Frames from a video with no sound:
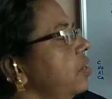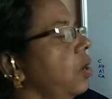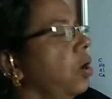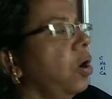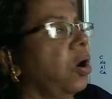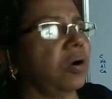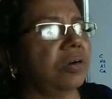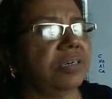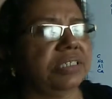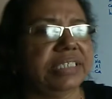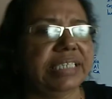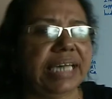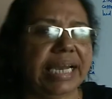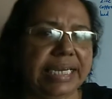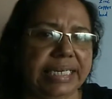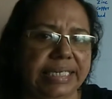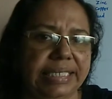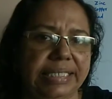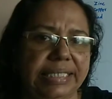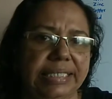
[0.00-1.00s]

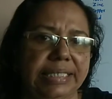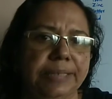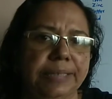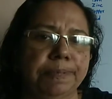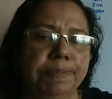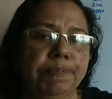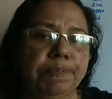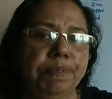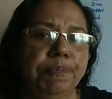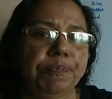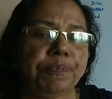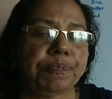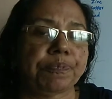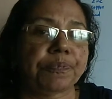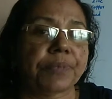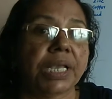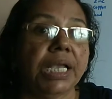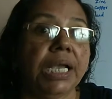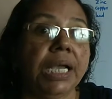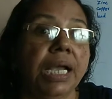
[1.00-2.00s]
oxides.
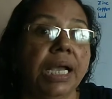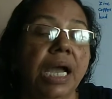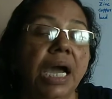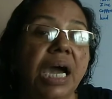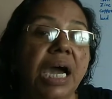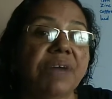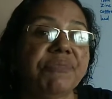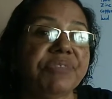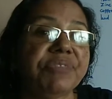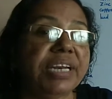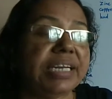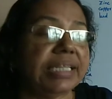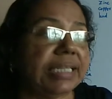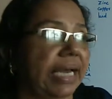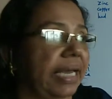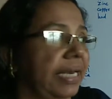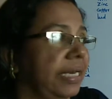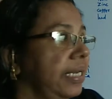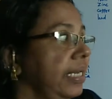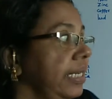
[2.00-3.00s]
After
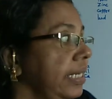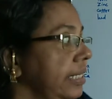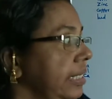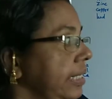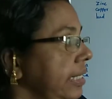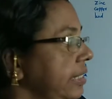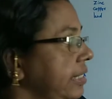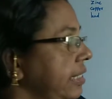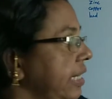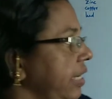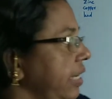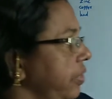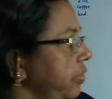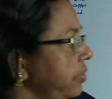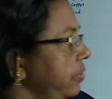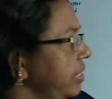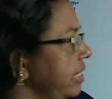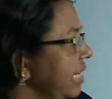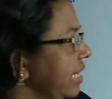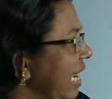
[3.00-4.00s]
that, these
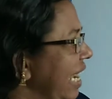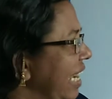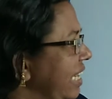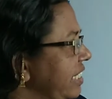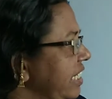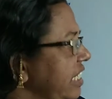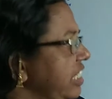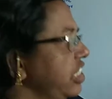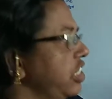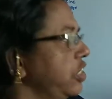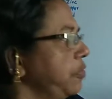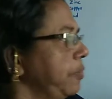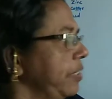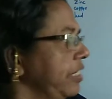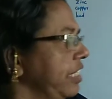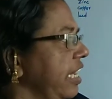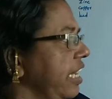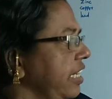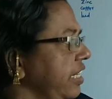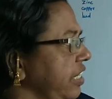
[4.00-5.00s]
reducing agents
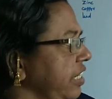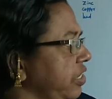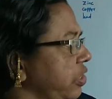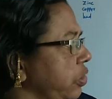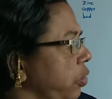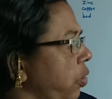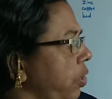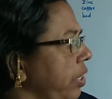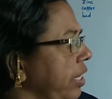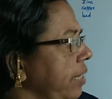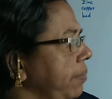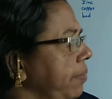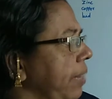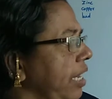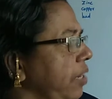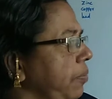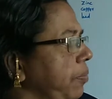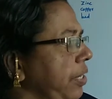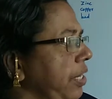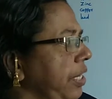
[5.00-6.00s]
speciality, sodium,
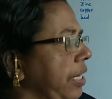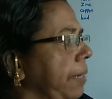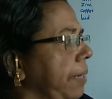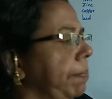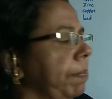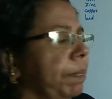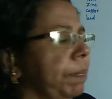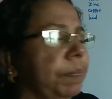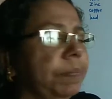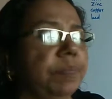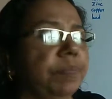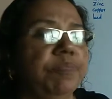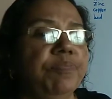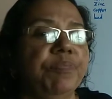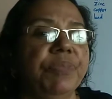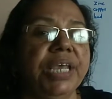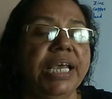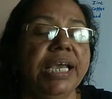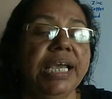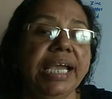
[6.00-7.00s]
aluminium
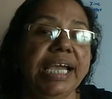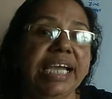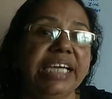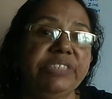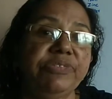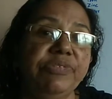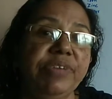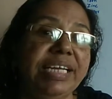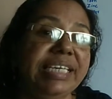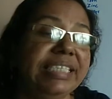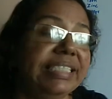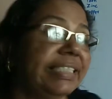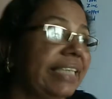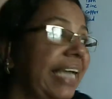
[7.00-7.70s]
as well as